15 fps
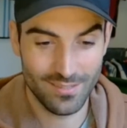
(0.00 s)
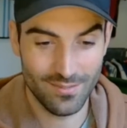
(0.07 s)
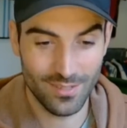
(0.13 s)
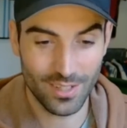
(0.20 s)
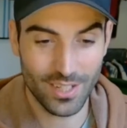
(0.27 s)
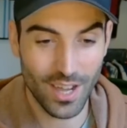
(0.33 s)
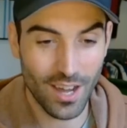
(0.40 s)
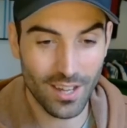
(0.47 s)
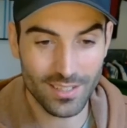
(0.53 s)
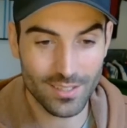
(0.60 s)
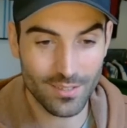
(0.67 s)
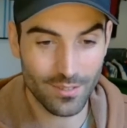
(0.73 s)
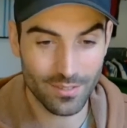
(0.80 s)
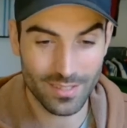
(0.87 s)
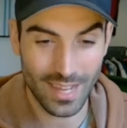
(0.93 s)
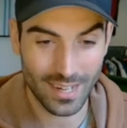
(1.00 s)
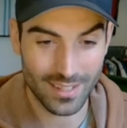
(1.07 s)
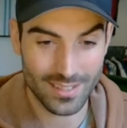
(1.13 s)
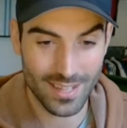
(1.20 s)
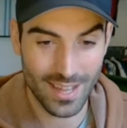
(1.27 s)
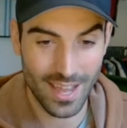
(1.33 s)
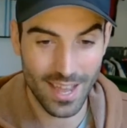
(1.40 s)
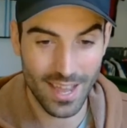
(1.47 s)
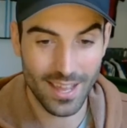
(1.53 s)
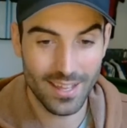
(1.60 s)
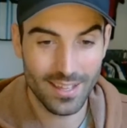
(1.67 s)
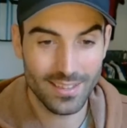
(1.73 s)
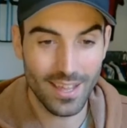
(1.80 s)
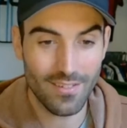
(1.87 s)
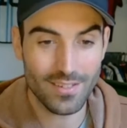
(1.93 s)
of if Saka's there
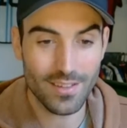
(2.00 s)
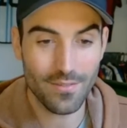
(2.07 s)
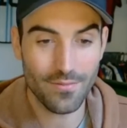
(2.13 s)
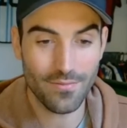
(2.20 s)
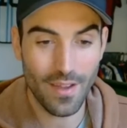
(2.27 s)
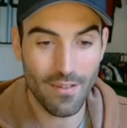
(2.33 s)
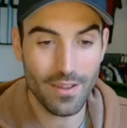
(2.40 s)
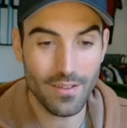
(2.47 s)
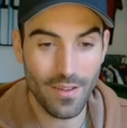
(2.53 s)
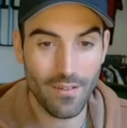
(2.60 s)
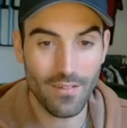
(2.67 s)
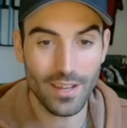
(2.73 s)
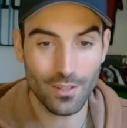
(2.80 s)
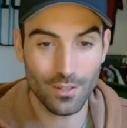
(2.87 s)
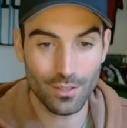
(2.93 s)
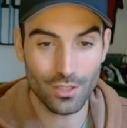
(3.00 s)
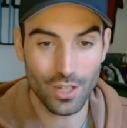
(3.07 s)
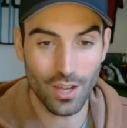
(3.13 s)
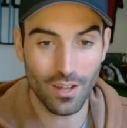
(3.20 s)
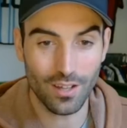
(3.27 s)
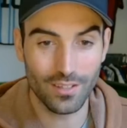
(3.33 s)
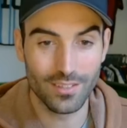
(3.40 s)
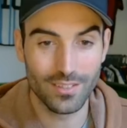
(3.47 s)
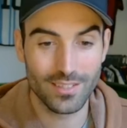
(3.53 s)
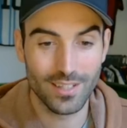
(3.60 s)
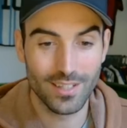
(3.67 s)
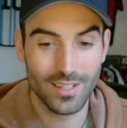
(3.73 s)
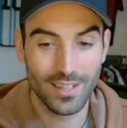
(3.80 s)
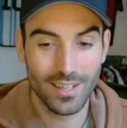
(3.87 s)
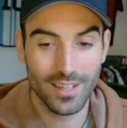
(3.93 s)
is a very, very good chance
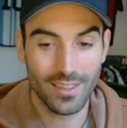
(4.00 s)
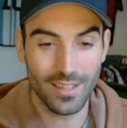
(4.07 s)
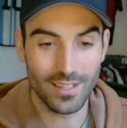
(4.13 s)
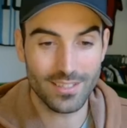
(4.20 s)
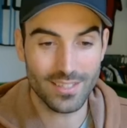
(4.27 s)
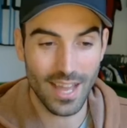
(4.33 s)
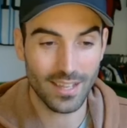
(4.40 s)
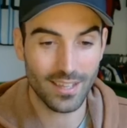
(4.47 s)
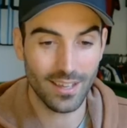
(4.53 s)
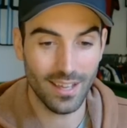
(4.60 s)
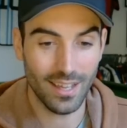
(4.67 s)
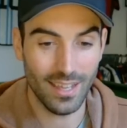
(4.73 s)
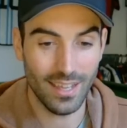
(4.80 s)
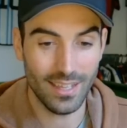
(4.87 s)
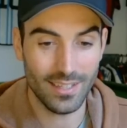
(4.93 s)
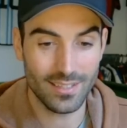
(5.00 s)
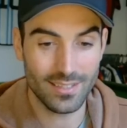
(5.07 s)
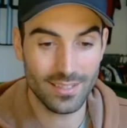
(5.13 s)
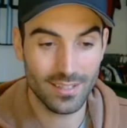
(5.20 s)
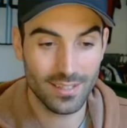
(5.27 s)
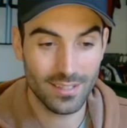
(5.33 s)
that Saka is